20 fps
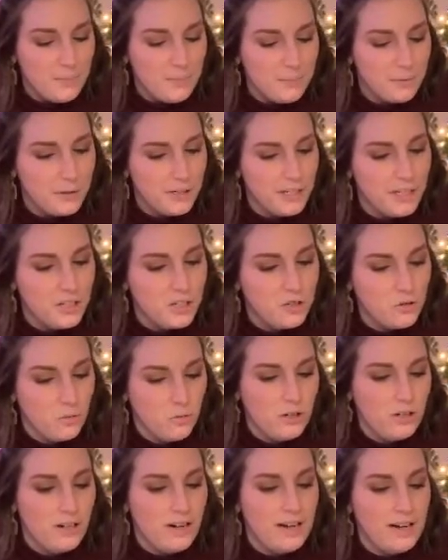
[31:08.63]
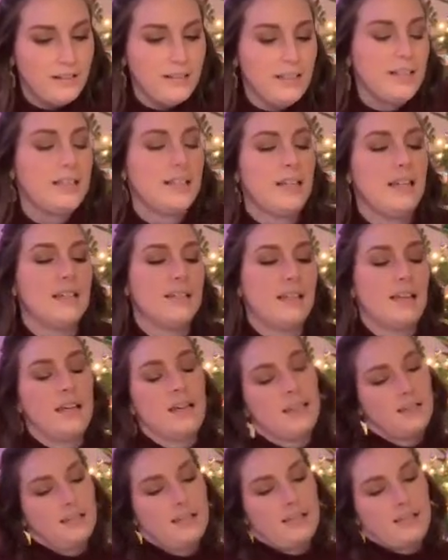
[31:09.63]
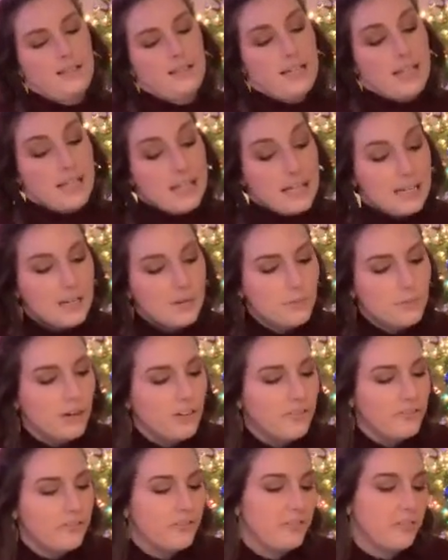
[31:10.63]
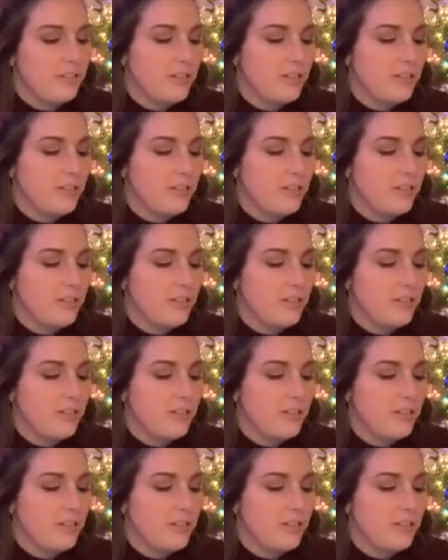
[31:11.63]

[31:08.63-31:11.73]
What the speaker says: I'm pretty sure at least his team of